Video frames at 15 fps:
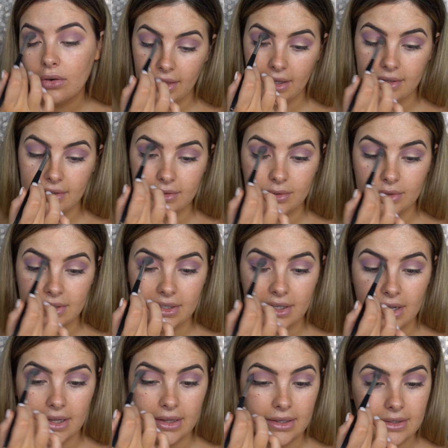these sorts of
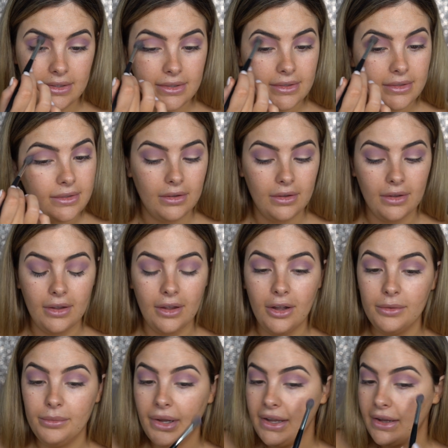colors
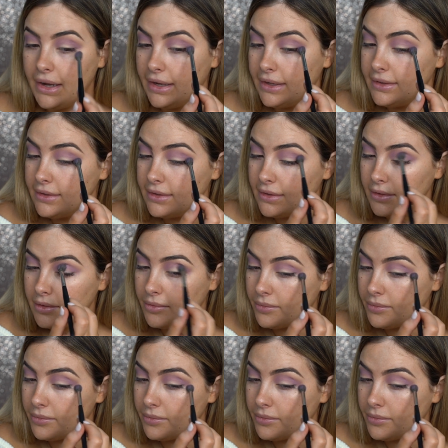on my eyes.